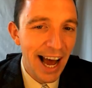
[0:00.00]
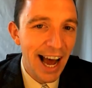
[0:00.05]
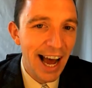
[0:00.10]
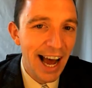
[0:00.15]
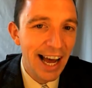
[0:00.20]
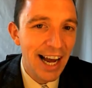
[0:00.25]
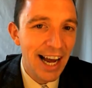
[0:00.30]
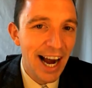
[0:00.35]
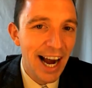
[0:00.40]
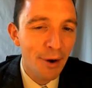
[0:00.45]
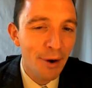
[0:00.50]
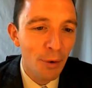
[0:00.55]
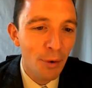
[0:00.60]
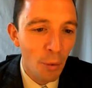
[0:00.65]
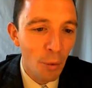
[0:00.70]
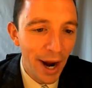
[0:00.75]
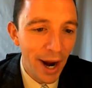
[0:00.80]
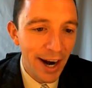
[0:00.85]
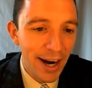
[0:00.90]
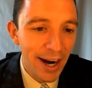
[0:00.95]
and are
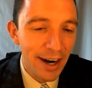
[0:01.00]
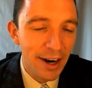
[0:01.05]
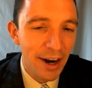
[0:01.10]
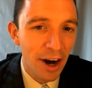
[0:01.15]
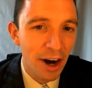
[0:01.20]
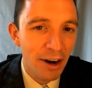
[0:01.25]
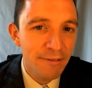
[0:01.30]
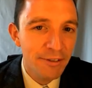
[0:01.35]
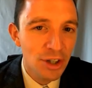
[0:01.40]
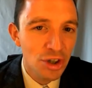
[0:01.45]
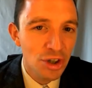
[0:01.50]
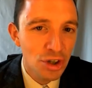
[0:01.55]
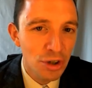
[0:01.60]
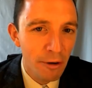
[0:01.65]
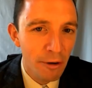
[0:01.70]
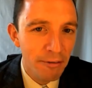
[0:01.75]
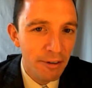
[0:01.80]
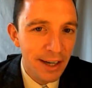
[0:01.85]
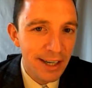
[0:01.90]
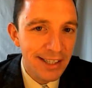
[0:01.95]
aware of the
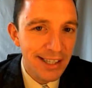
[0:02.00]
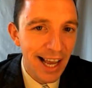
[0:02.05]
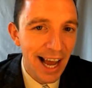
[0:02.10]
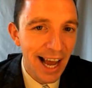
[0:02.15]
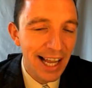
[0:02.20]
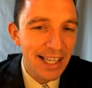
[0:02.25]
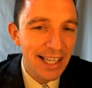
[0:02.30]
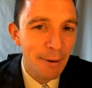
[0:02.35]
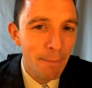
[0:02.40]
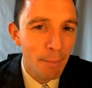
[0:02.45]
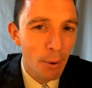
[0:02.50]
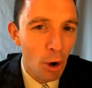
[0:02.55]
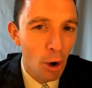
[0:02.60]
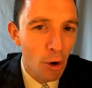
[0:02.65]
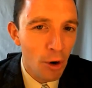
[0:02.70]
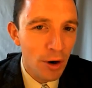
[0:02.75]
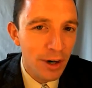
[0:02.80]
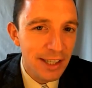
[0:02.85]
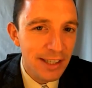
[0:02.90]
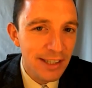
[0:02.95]
suffix and the
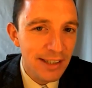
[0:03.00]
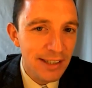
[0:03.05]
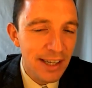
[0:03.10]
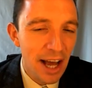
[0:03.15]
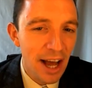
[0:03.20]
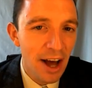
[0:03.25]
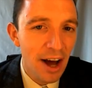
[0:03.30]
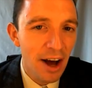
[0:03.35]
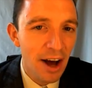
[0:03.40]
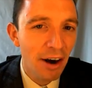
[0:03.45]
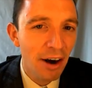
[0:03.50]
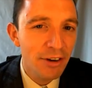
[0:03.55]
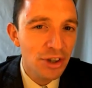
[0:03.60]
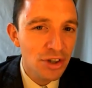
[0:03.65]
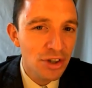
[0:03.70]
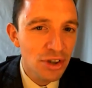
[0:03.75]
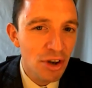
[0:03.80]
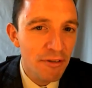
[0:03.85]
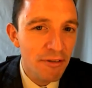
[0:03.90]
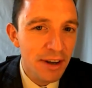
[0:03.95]
importance of a
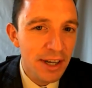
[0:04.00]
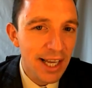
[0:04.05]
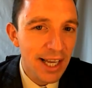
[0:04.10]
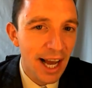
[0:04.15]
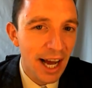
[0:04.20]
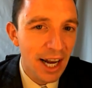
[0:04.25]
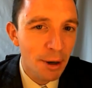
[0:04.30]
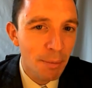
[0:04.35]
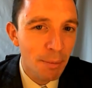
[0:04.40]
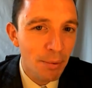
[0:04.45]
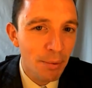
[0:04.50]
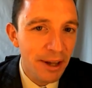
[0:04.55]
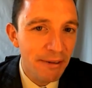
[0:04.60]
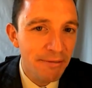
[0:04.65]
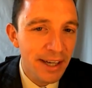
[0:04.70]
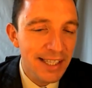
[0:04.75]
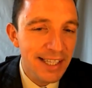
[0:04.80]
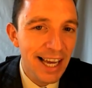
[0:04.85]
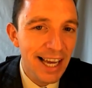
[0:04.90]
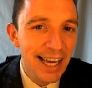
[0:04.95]
suffix and a
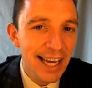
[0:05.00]
prefix